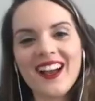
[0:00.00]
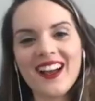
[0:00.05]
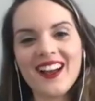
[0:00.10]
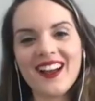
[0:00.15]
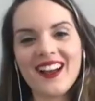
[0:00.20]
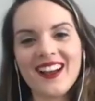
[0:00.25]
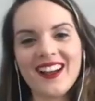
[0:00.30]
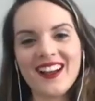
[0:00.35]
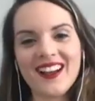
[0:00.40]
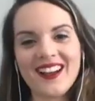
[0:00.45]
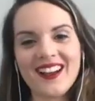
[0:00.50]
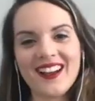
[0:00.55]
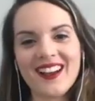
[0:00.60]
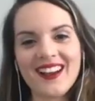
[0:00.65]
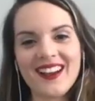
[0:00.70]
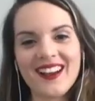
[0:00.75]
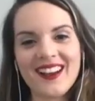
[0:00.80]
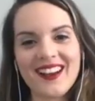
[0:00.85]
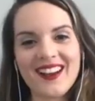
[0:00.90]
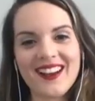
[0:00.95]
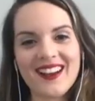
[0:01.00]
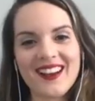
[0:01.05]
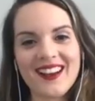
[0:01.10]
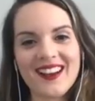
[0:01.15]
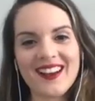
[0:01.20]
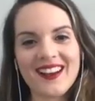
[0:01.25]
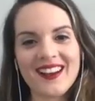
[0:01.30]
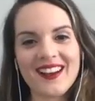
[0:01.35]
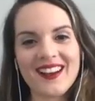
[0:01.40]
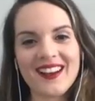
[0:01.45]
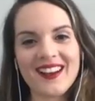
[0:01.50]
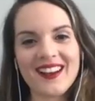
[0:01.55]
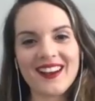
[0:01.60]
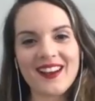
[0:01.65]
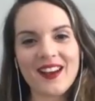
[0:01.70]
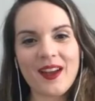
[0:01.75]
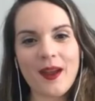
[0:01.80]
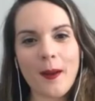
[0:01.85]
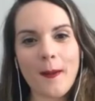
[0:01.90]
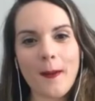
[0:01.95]

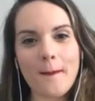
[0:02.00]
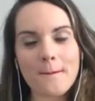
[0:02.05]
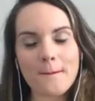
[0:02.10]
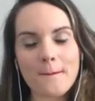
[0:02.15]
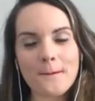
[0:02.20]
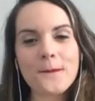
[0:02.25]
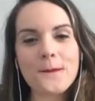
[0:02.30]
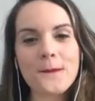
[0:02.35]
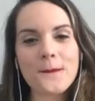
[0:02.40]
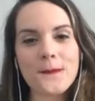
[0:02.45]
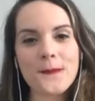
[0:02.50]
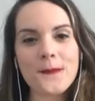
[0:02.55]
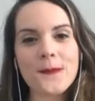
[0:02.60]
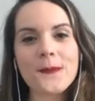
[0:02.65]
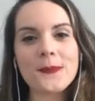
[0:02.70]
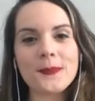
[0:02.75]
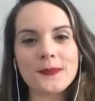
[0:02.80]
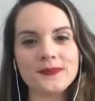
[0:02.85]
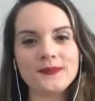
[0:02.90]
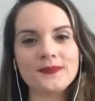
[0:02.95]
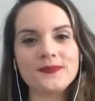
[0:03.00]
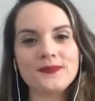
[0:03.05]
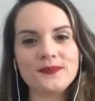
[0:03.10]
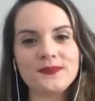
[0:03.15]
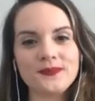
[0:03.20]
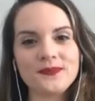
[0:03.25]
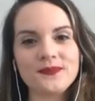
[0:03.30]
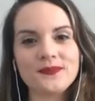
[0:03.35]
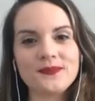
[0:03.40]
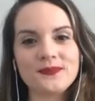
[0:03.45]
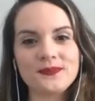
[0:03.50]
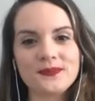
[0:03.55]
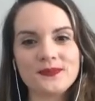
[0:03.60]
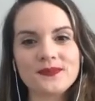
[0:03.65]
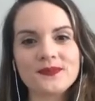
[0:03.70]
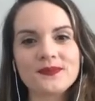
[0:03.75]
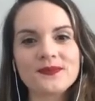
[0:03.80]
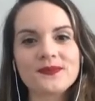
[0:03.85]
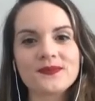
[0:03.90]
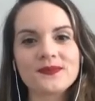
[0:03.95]

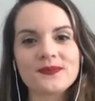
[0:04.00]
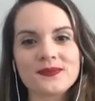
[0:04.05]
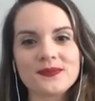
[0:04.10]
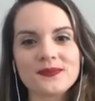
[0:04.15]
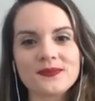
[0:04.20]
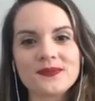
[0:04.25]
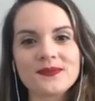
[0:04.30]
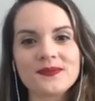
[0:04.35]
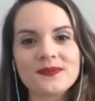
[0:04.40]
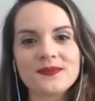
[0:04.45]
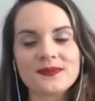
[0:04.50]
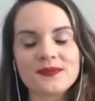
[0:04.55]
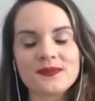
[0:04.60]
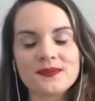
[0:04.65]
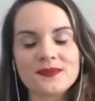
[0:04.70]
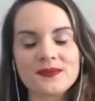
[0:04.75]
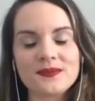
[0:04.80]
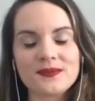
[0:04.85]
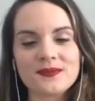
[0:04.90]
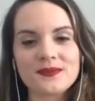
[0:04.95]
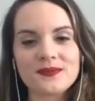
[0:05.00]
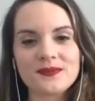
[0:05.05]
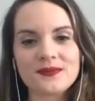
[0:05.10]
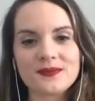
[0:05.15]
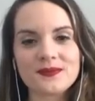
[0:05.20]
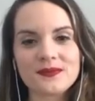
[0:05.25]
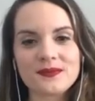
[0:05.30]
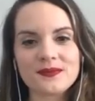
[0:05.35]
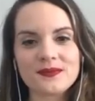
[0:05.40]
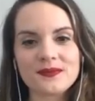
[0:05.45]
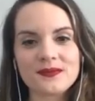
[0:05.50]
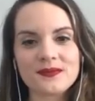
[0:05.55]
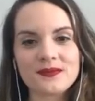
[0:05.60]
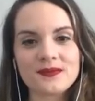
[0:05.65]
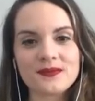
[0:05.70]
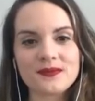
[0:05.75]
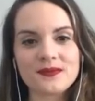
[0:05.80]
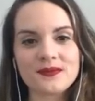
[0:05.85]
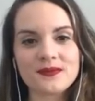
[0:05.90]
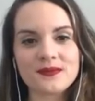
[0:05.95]

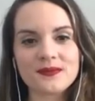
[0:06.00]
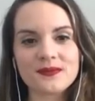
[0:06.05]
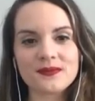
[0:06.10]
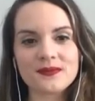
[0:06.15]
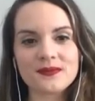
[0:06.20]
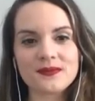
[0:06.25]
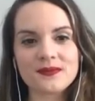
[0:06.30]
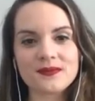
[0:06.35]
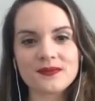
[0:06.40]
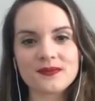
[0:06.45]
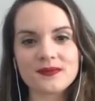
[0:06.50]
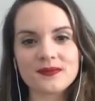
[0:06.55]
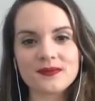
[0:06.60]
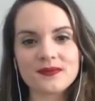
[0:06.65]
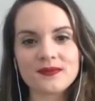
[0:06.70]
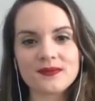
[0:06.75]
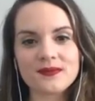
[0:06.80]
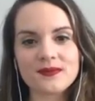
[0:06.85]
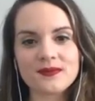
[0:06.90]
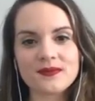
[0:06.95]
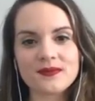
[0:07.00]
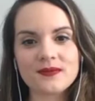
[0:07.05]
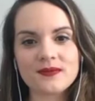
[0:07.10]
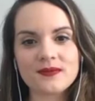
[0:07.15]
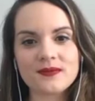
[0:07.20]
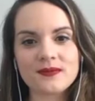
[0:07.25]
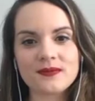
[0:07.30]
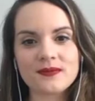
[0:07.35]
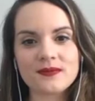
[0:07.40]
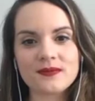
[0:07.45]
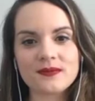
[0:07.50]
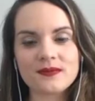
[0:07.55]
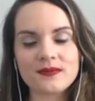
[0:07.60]
No words are spoken by the person on screen.